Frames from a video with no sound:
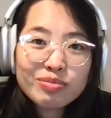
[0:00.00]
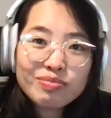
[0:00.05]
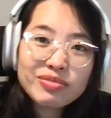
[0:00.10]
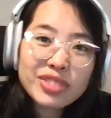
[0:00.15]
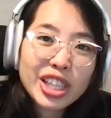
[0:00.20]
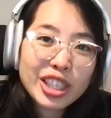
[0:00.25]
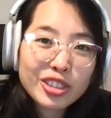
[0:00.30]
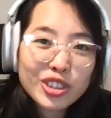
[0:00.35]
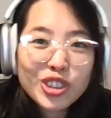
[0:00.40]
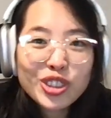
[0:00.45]

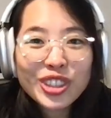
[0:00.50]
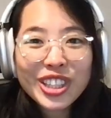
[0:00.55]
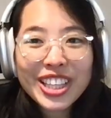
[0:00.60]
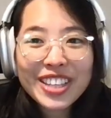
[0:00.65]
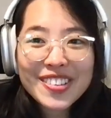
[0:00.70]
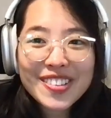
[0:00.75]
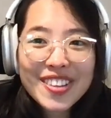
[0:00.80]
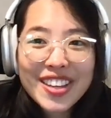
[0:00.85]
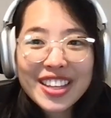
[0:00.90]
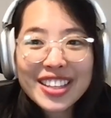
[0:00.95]
like newly
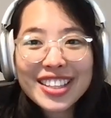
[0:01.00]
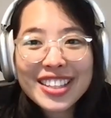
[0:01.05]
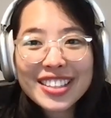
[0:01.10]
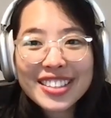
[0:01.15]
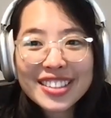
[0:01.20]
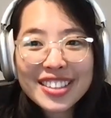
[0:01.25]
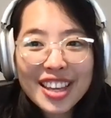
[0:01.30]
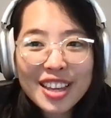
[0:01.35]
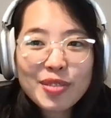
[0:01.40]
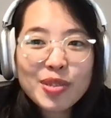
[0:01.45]

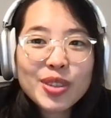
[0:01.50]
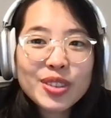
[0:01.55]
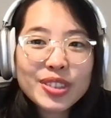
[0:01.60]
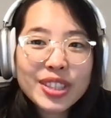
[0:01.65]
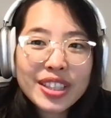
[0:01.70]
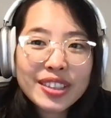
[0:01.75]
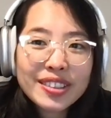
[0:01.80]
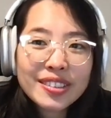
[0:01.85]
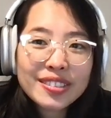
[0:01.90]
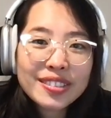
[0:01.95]
created tables
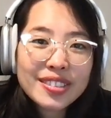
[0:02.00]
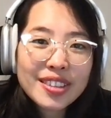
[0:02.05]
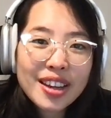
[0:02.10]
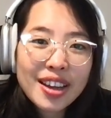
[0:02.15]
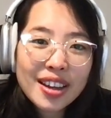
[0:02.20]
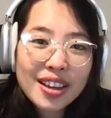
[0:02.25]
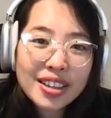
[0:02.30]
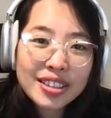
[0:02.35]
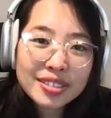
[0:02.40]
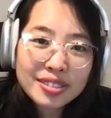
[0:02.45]
and
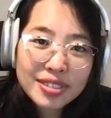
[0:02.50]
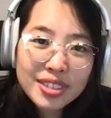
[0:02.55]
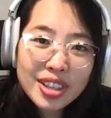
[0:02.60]
uh,